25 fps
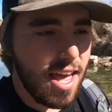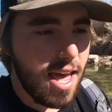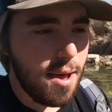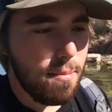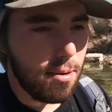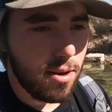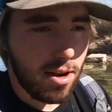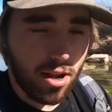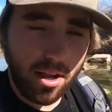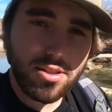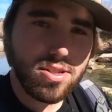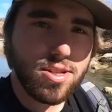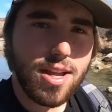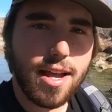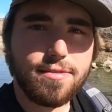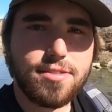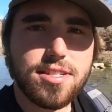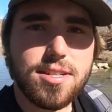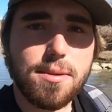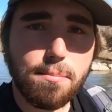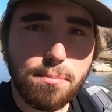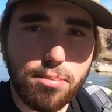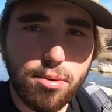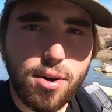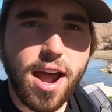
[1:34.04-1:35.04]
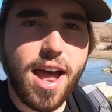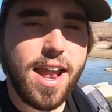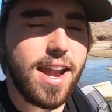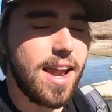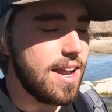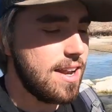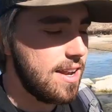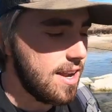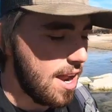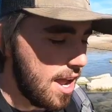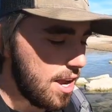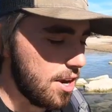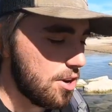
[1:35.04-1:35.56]
but I also have some bread
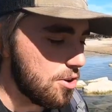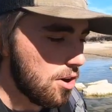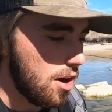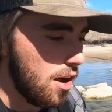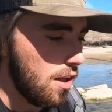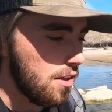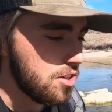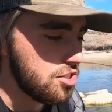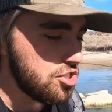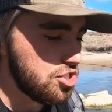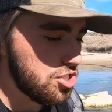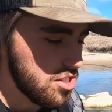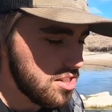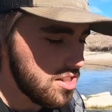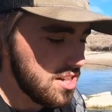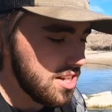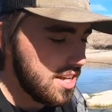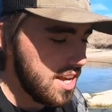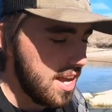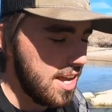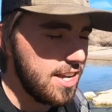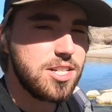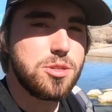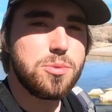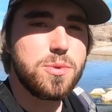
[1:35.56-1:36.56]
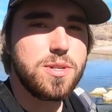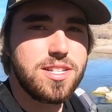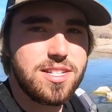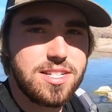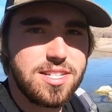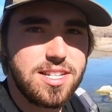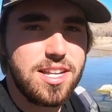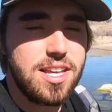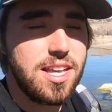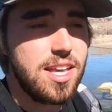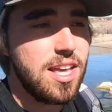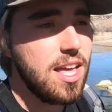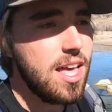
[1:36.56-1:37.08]
and night crawlers just in case we
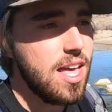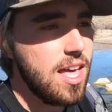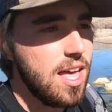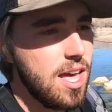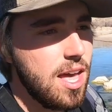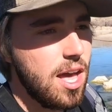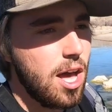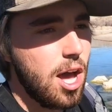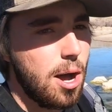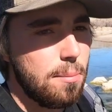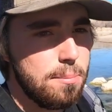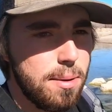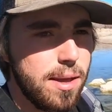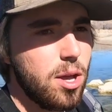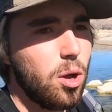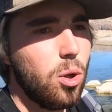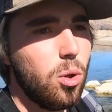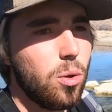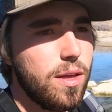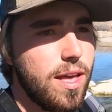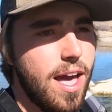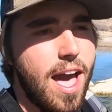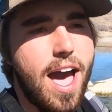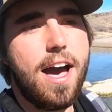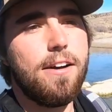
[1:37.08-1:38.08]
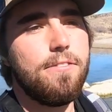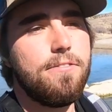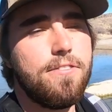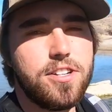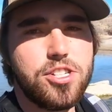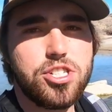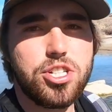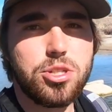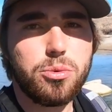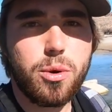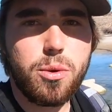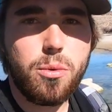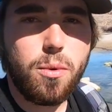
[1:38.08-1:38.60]
see a big old
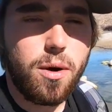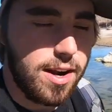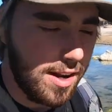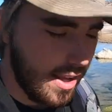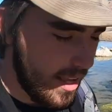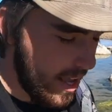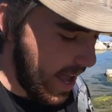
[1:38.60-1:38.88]
catfish that we want to